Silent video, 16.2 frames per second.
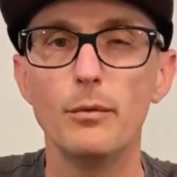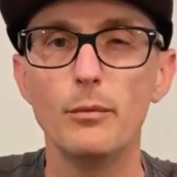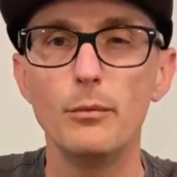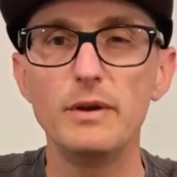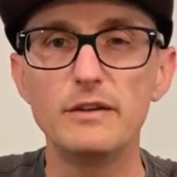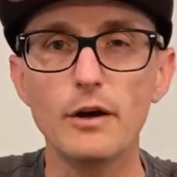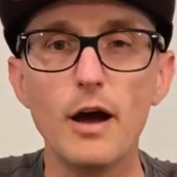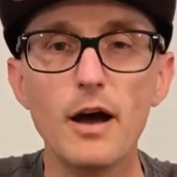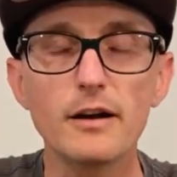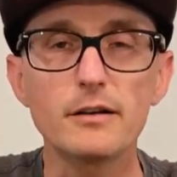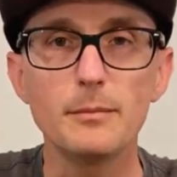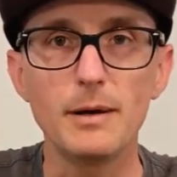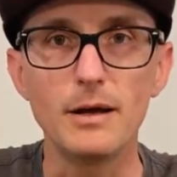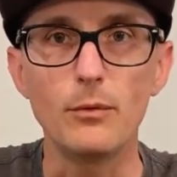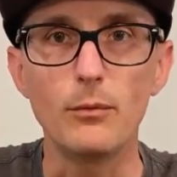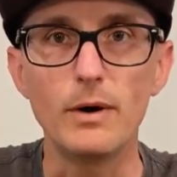We talked
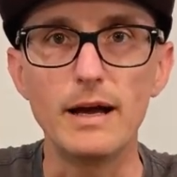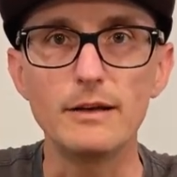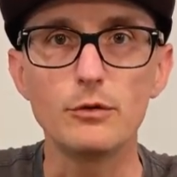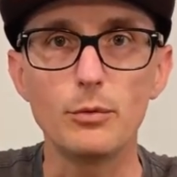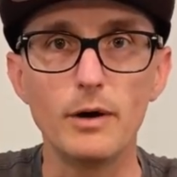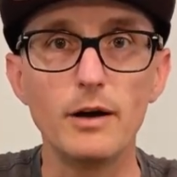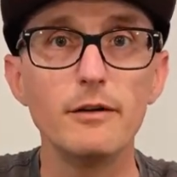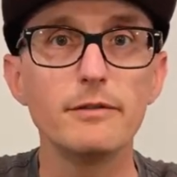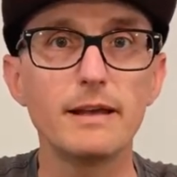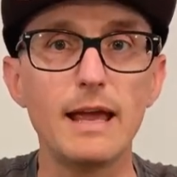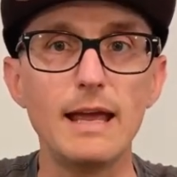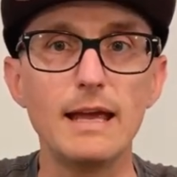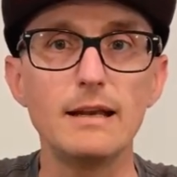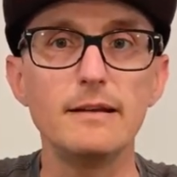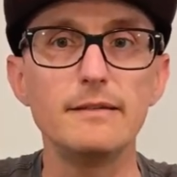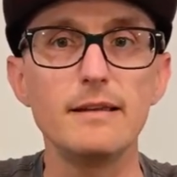about why 12
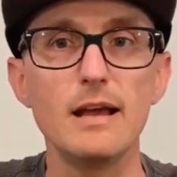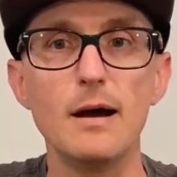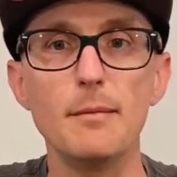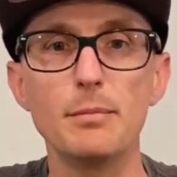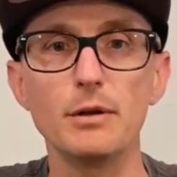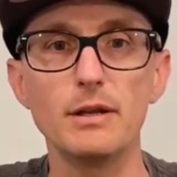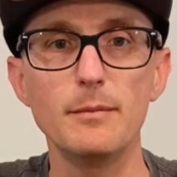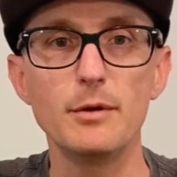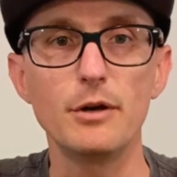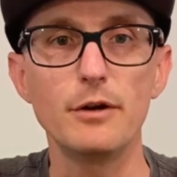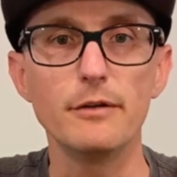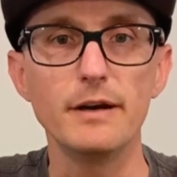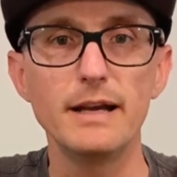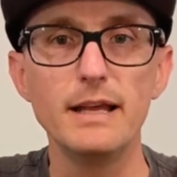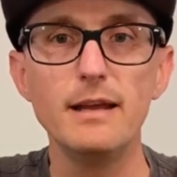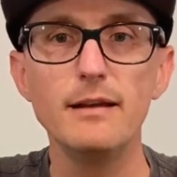kN is the upper limit
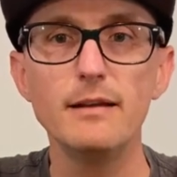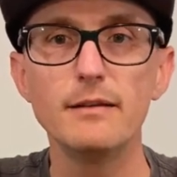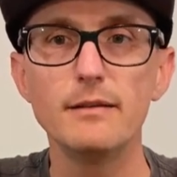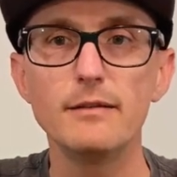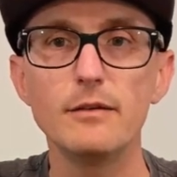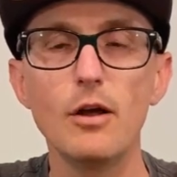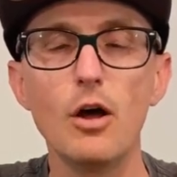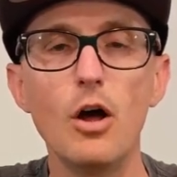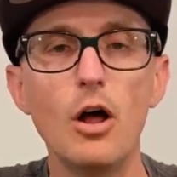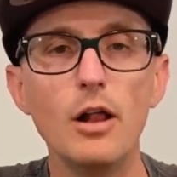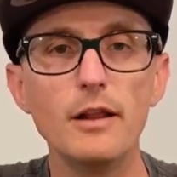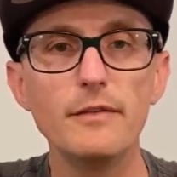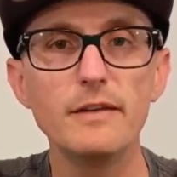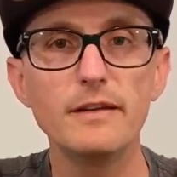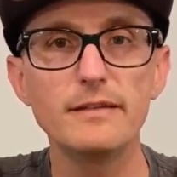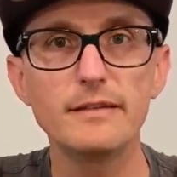already. All
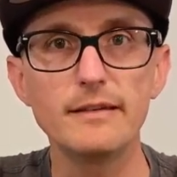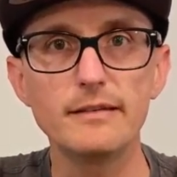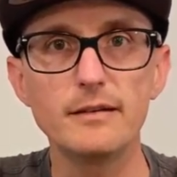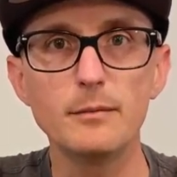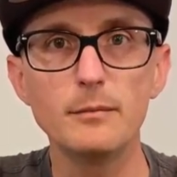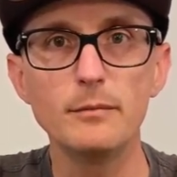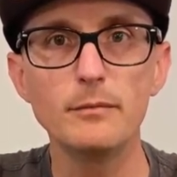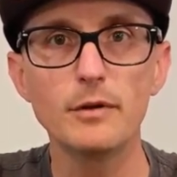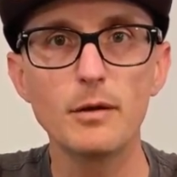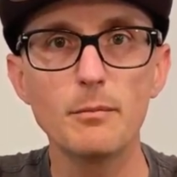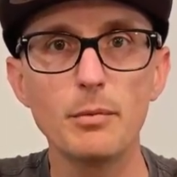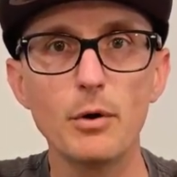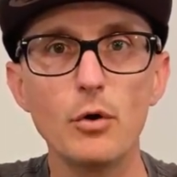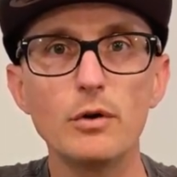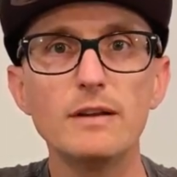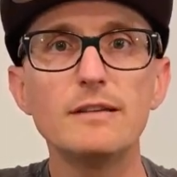of the system
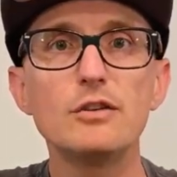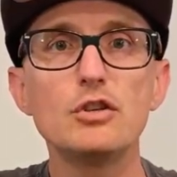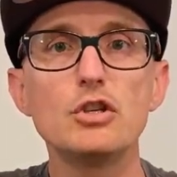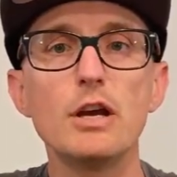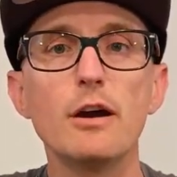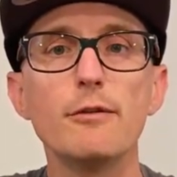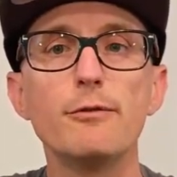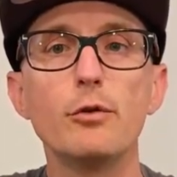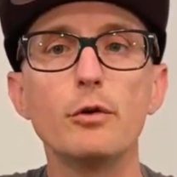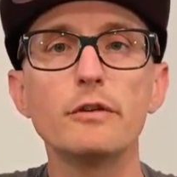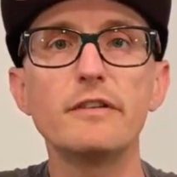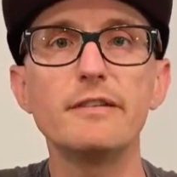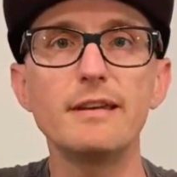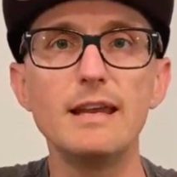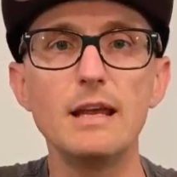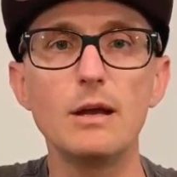components share
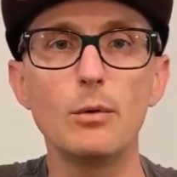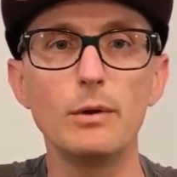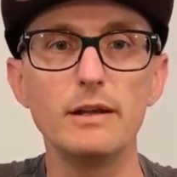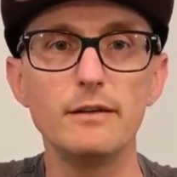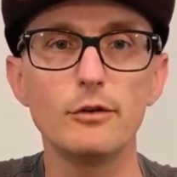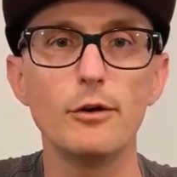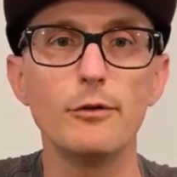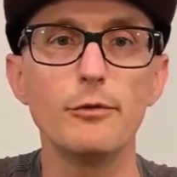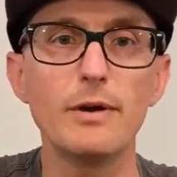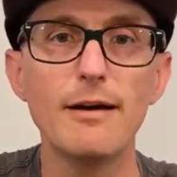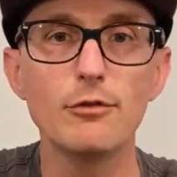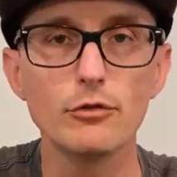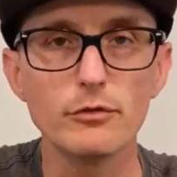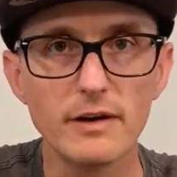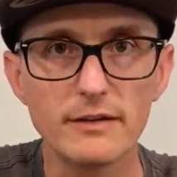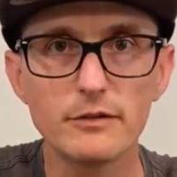forces equally. So if we have
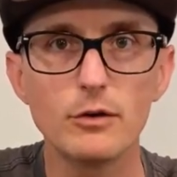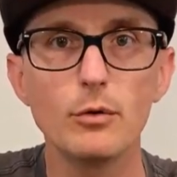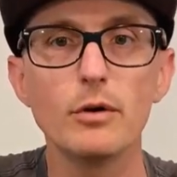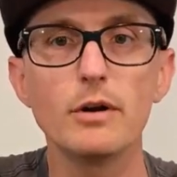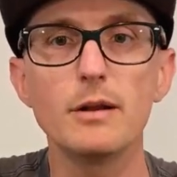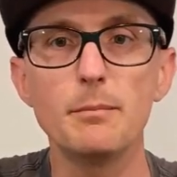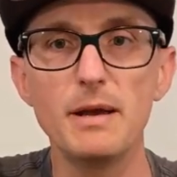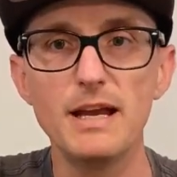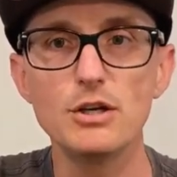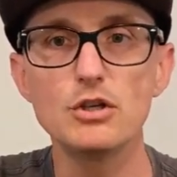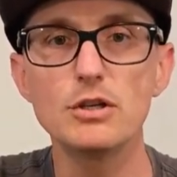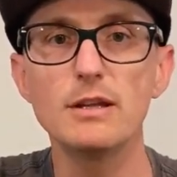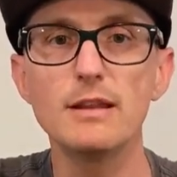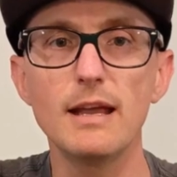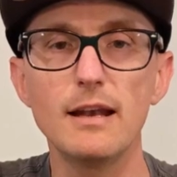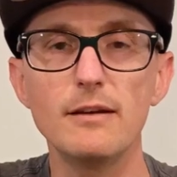a rescuer and a
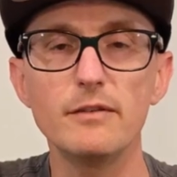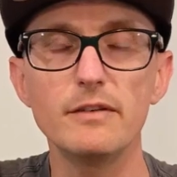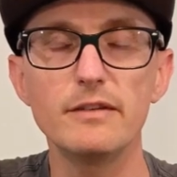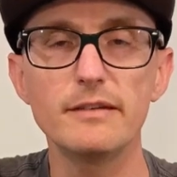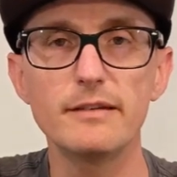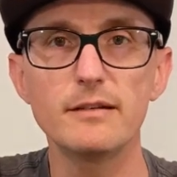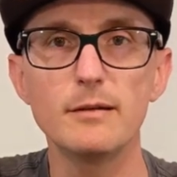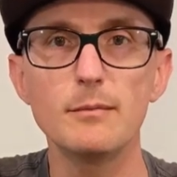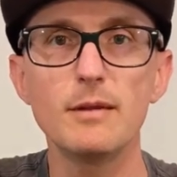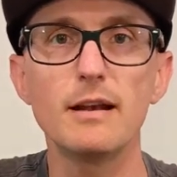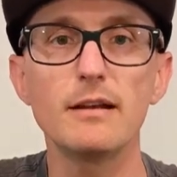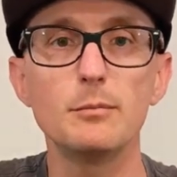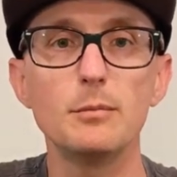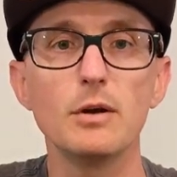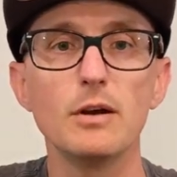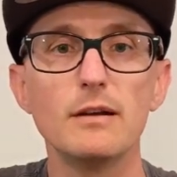patient at the end of a system that
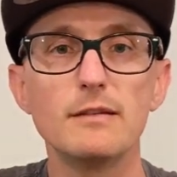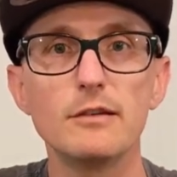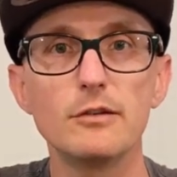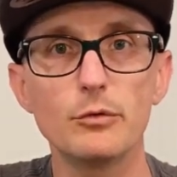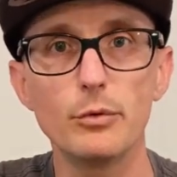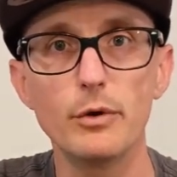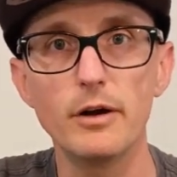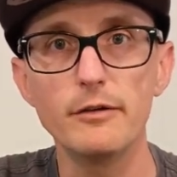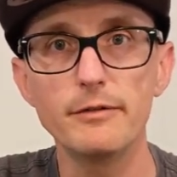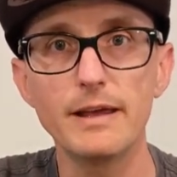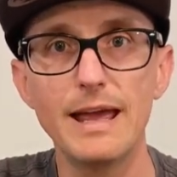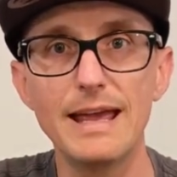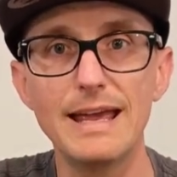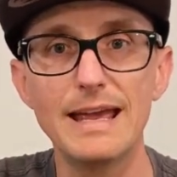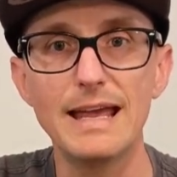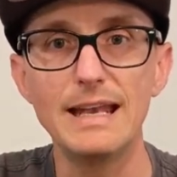experiences 12
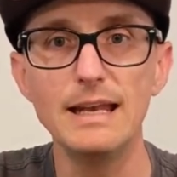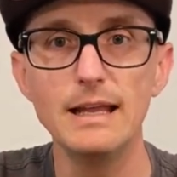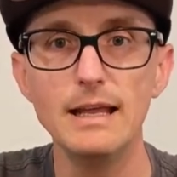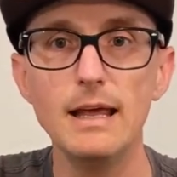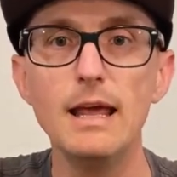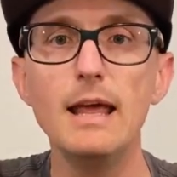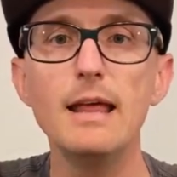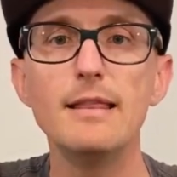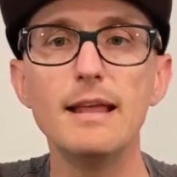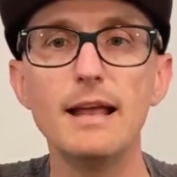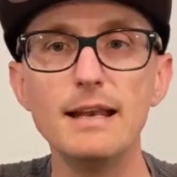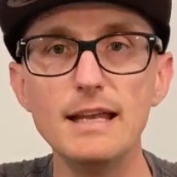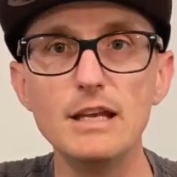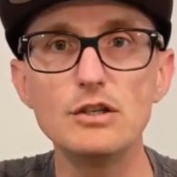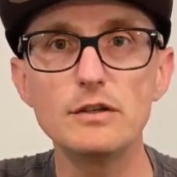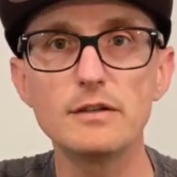kN,
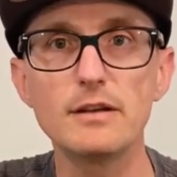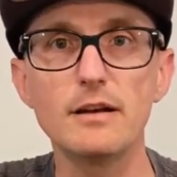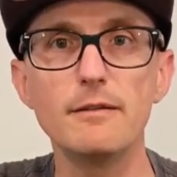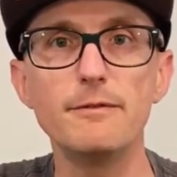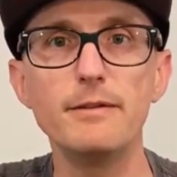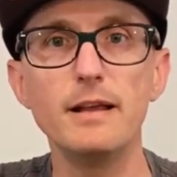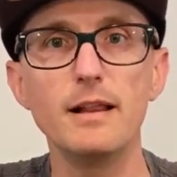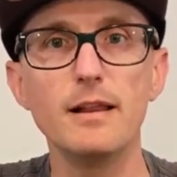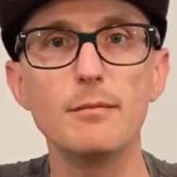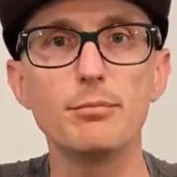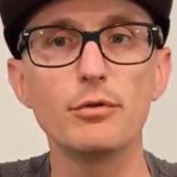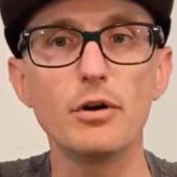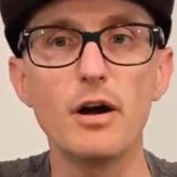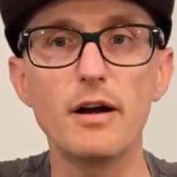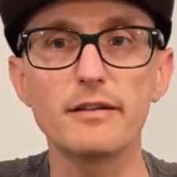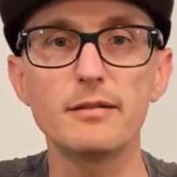then each is going to feel
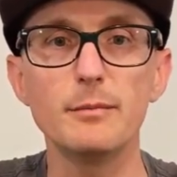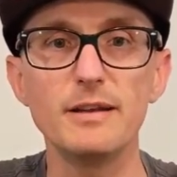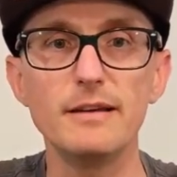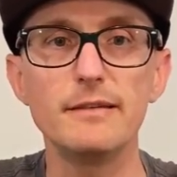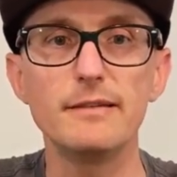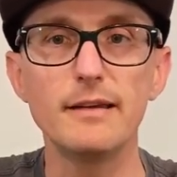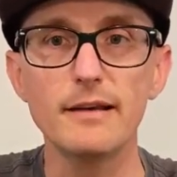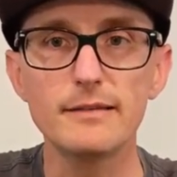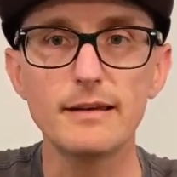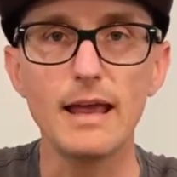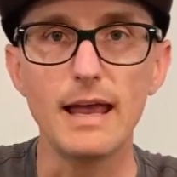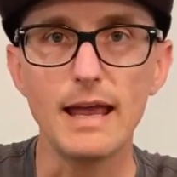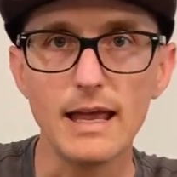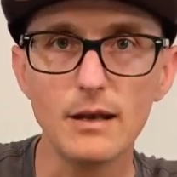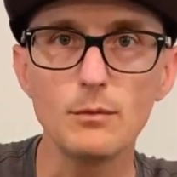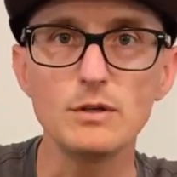approximately 6
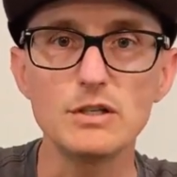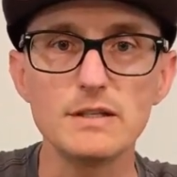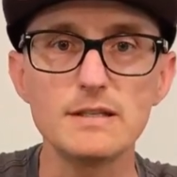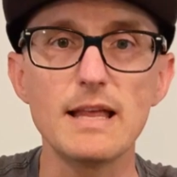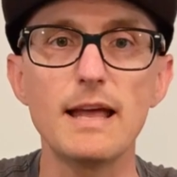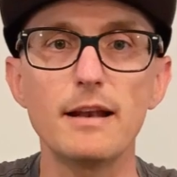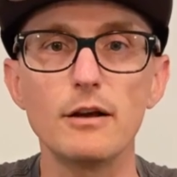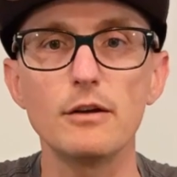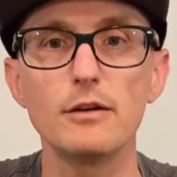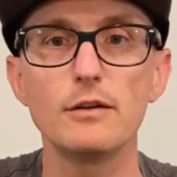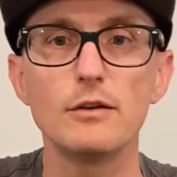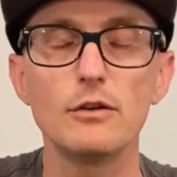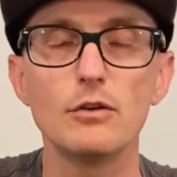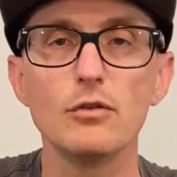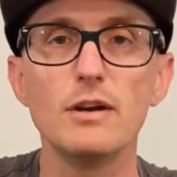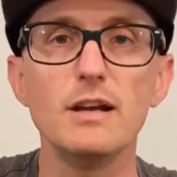kN, which is that
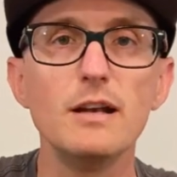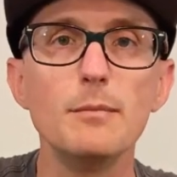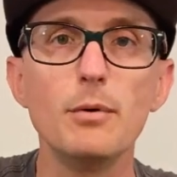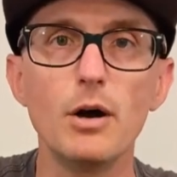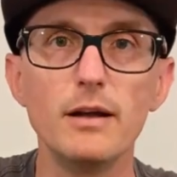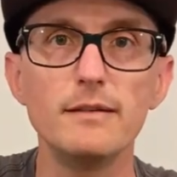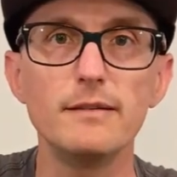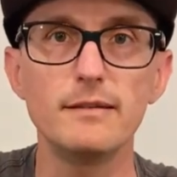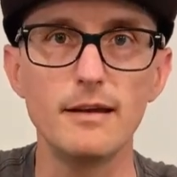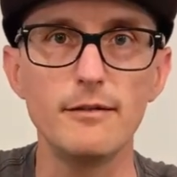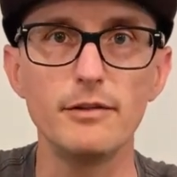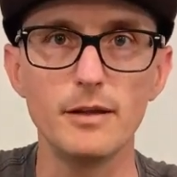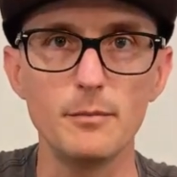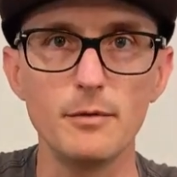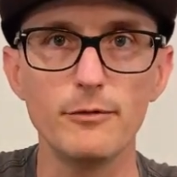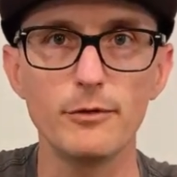agreed upon
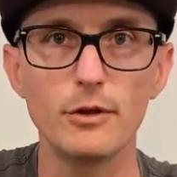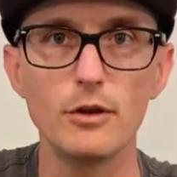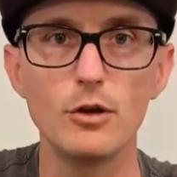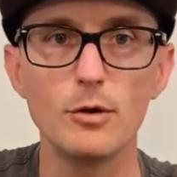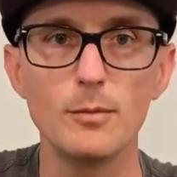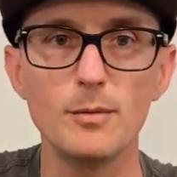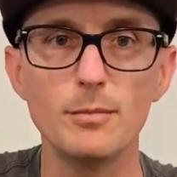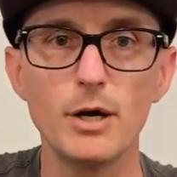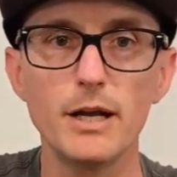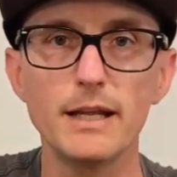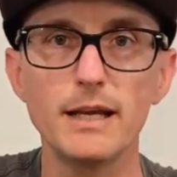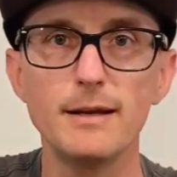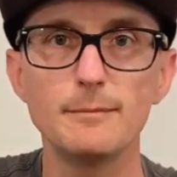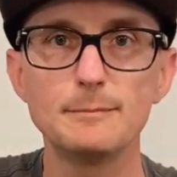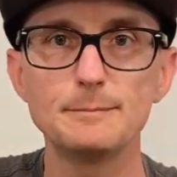safe limit for the human body.